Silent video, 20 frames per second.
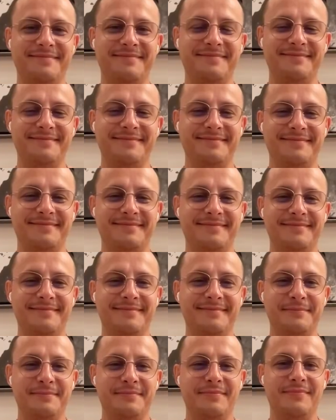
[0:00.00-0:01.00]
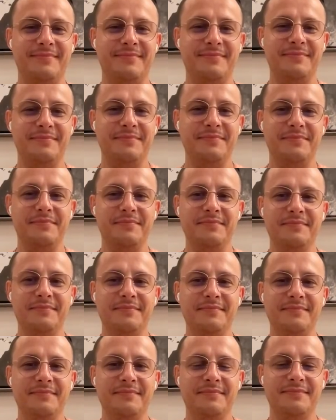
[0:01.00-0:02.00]

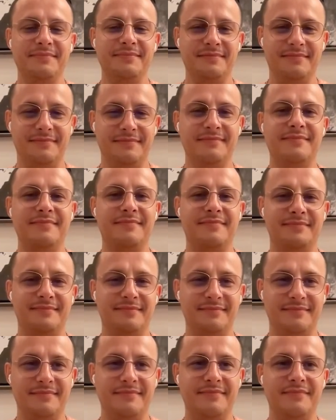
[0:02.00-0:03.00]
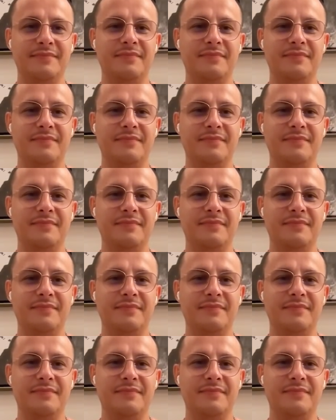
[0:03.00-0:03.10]
No words are spoken by the person on screen.